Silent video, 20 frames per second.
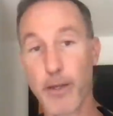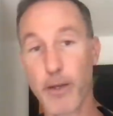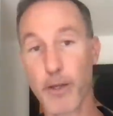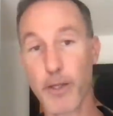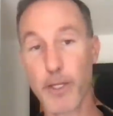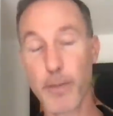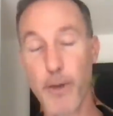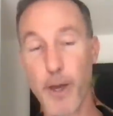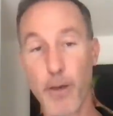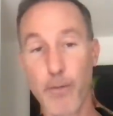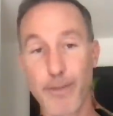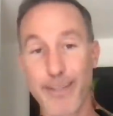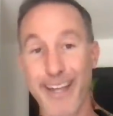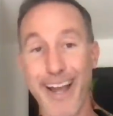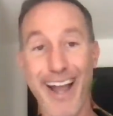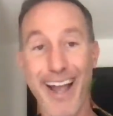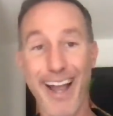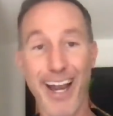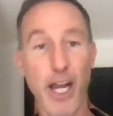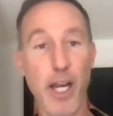on the amount of
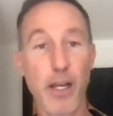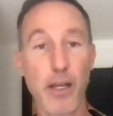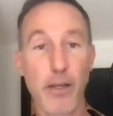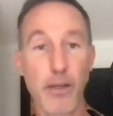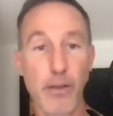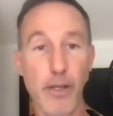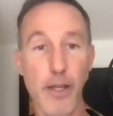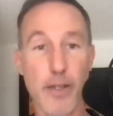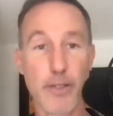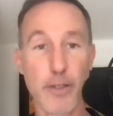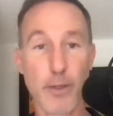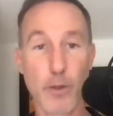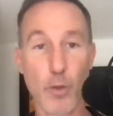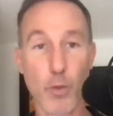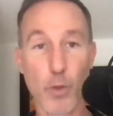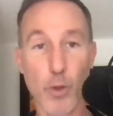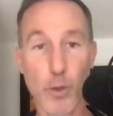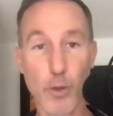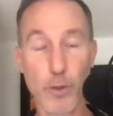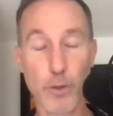DAI that is in the
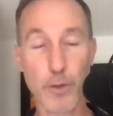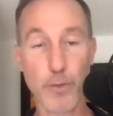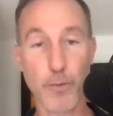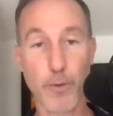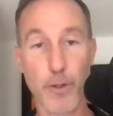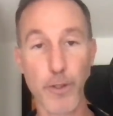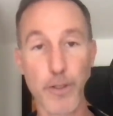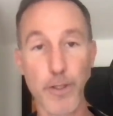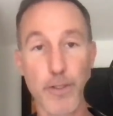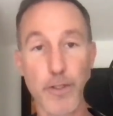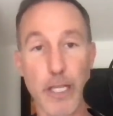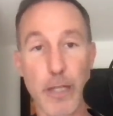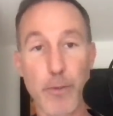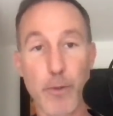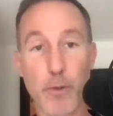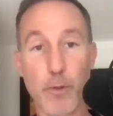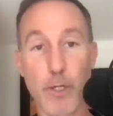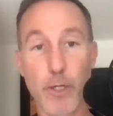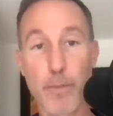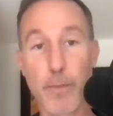world as far as the stable
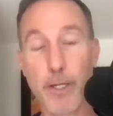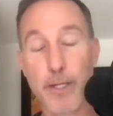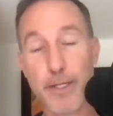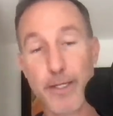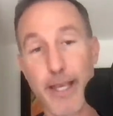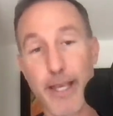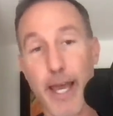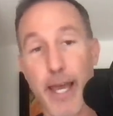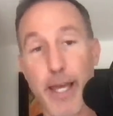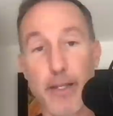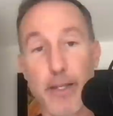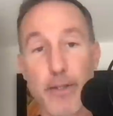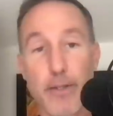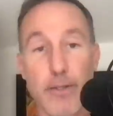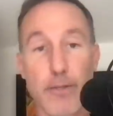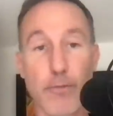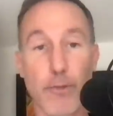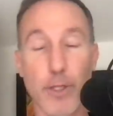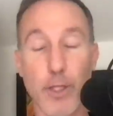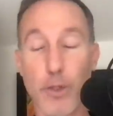coin, because that
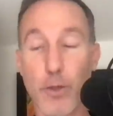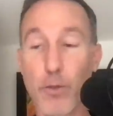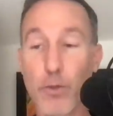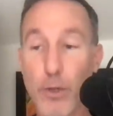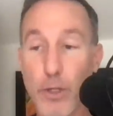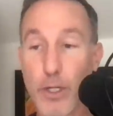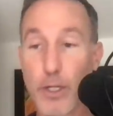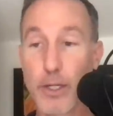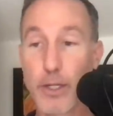is when you